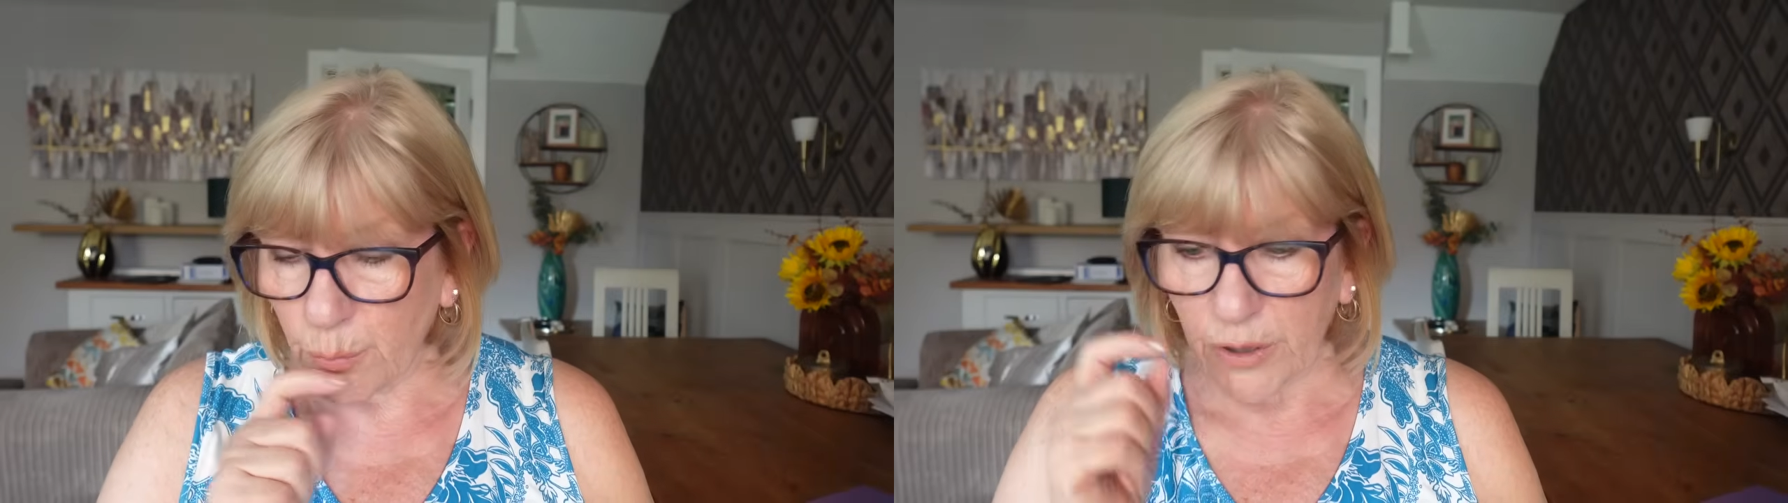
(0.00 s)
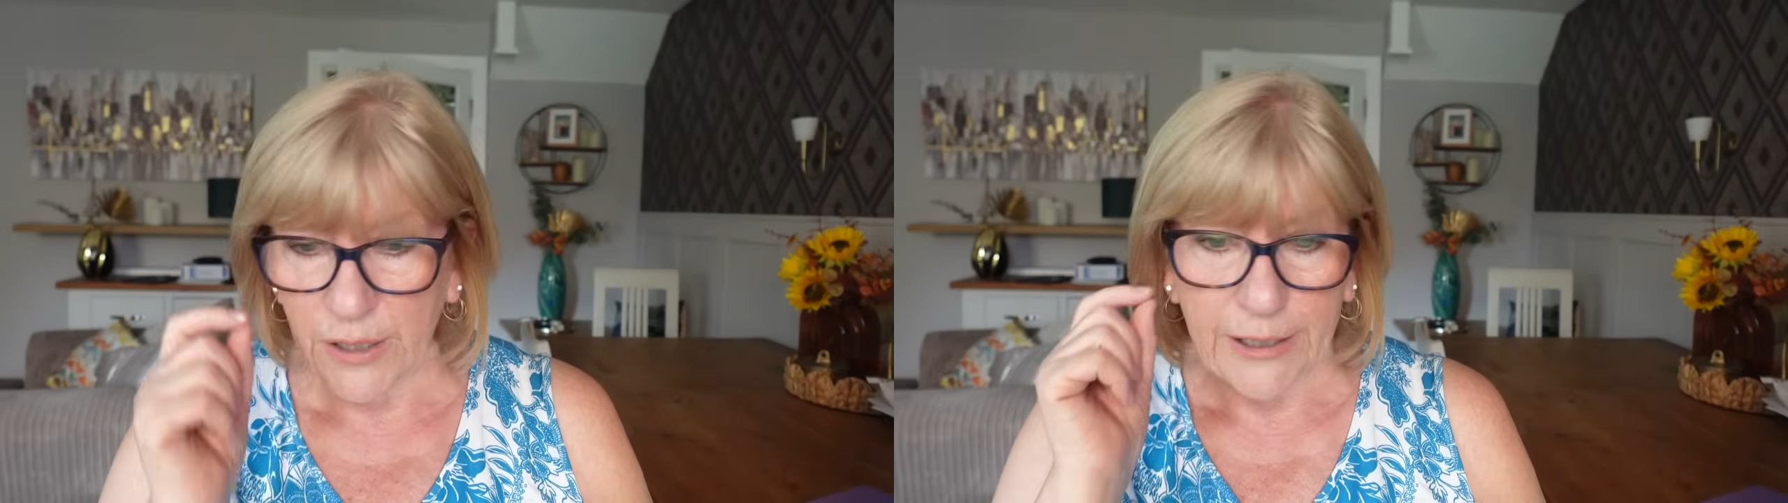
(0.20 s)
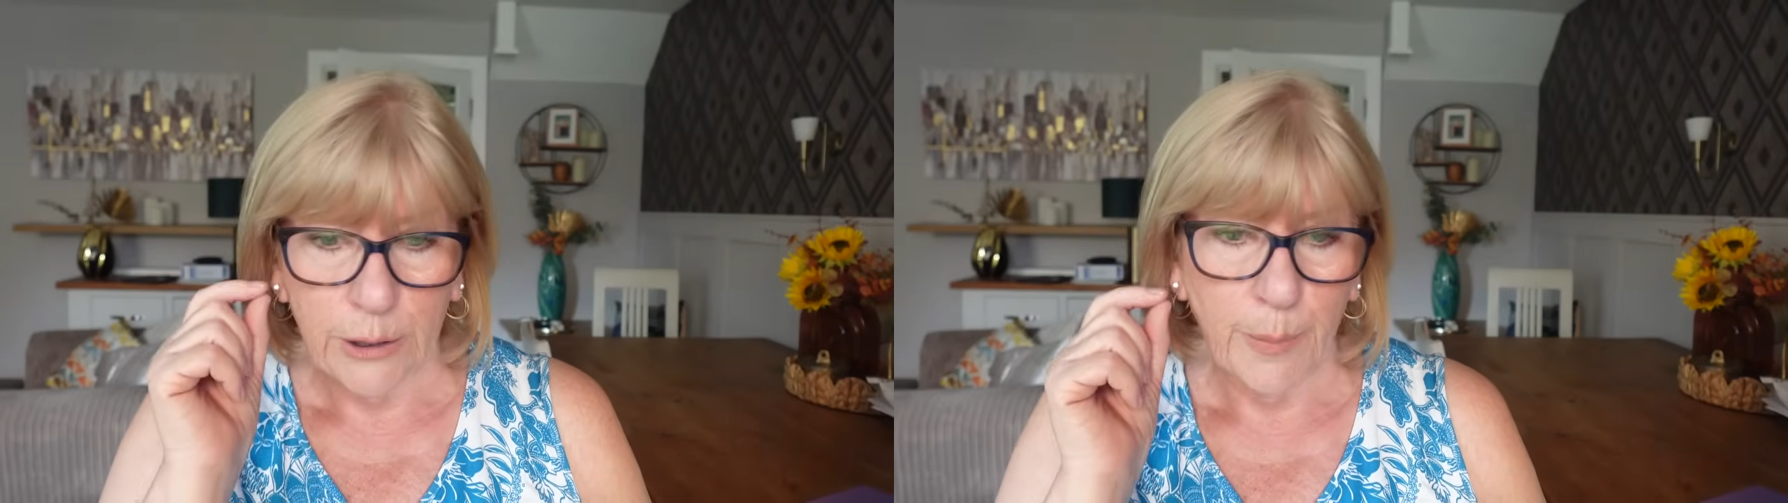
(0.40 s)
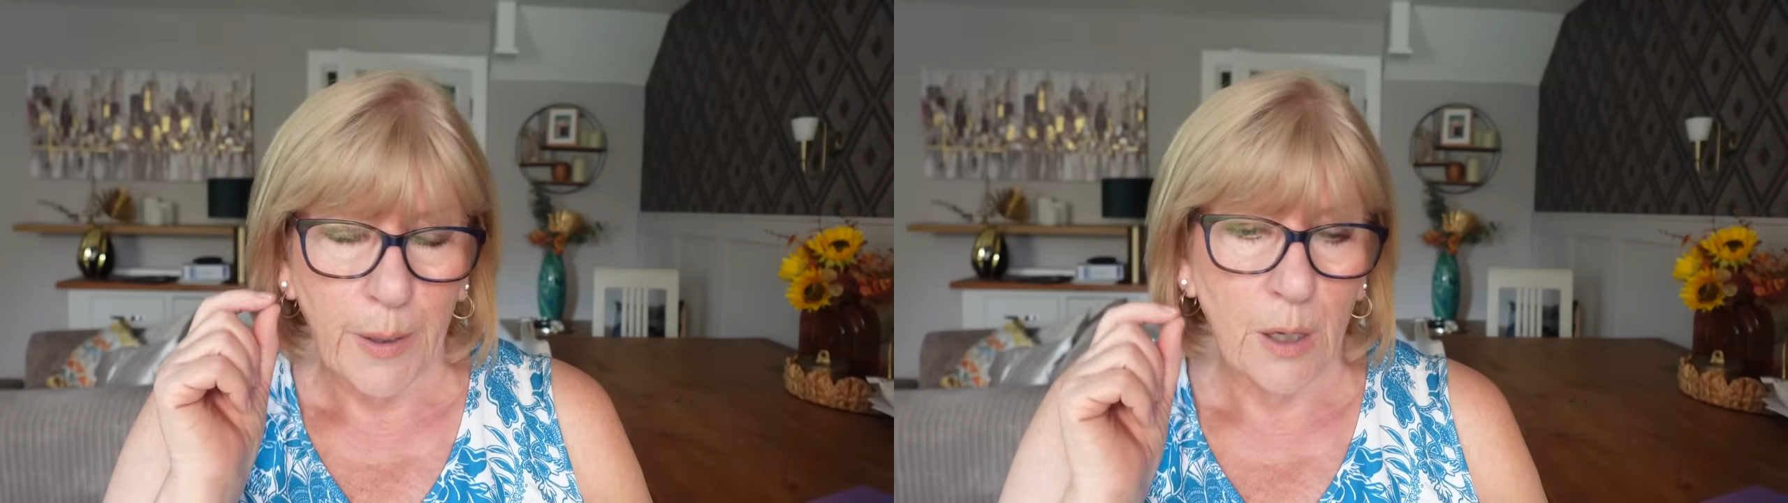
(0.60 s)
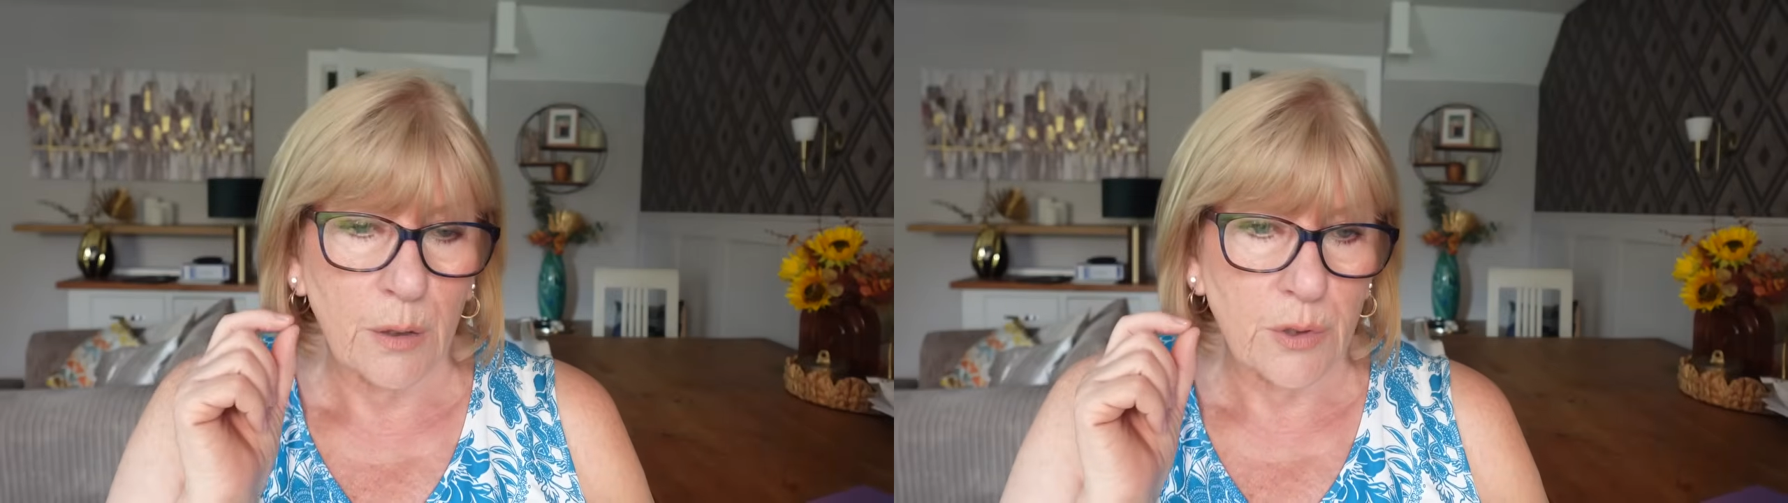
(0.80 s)
with little
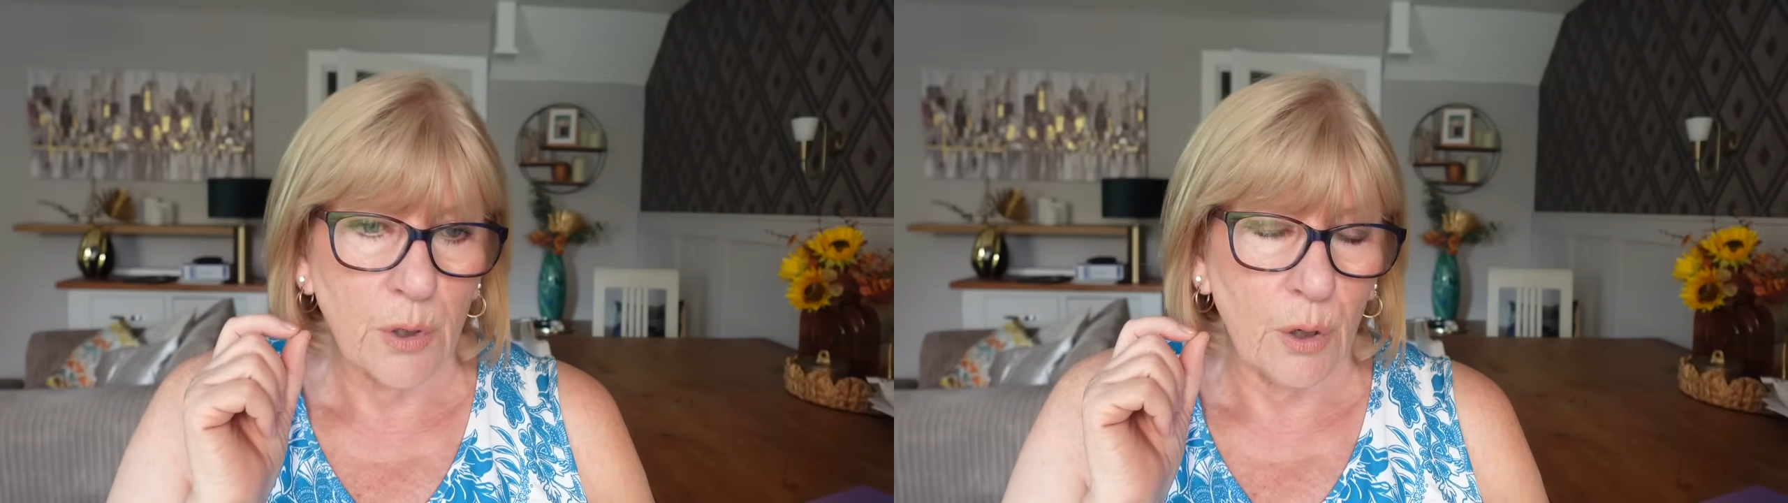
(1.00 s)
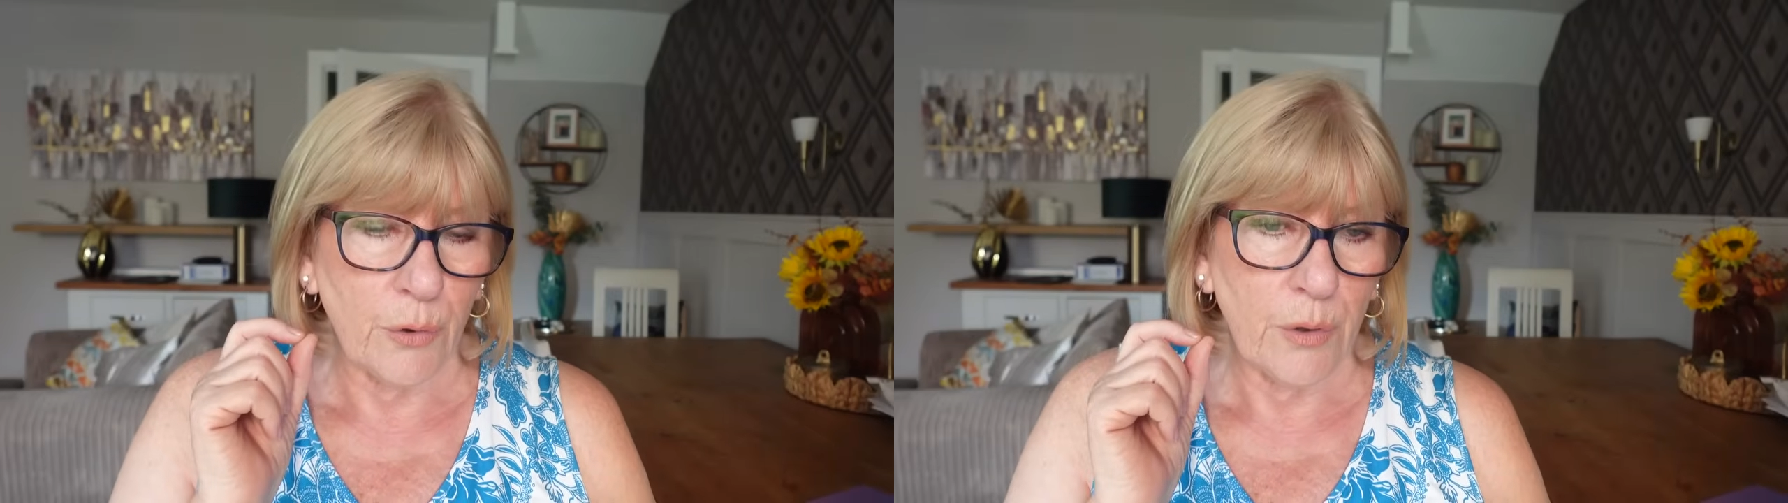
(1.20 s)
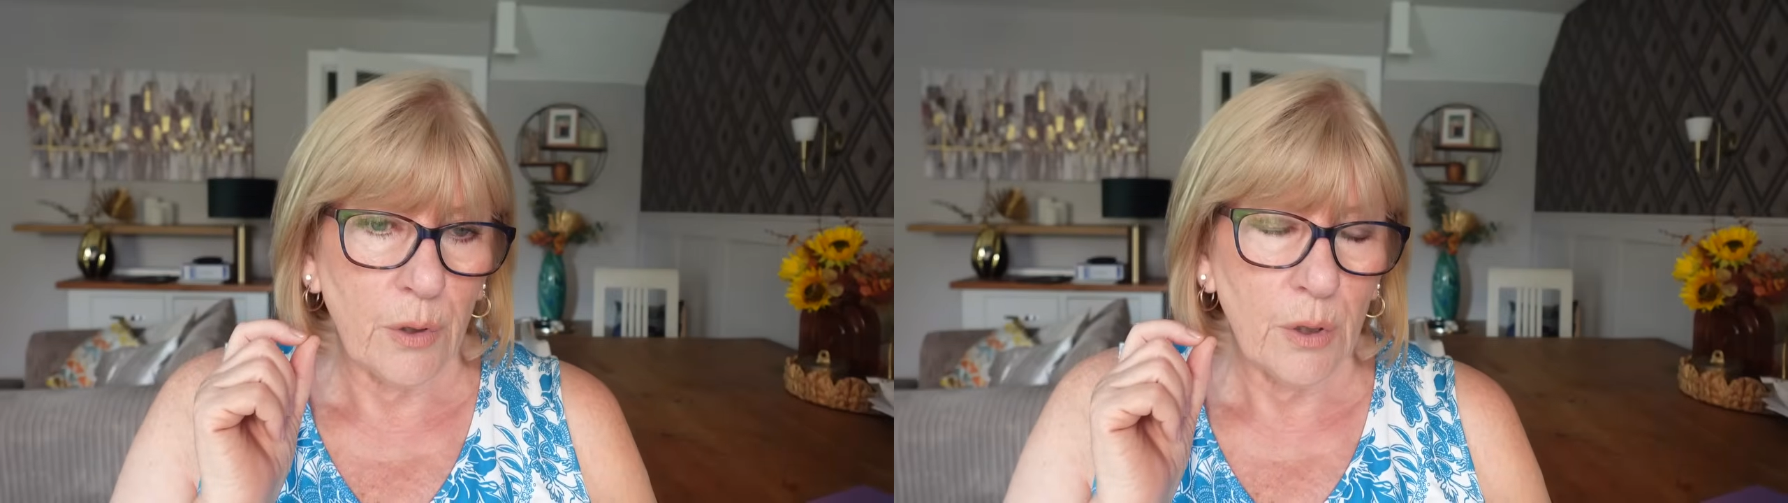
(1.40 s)
pearls on,